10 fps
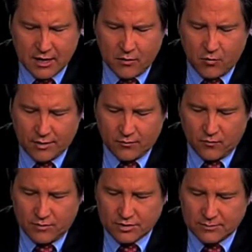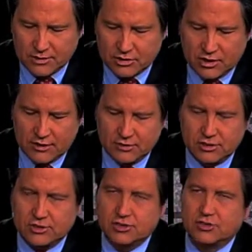What are some of the
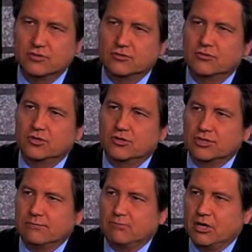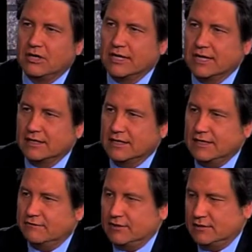challenges to using plug-in
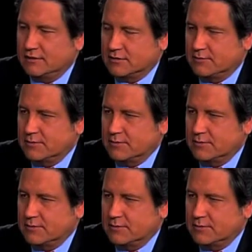EVs?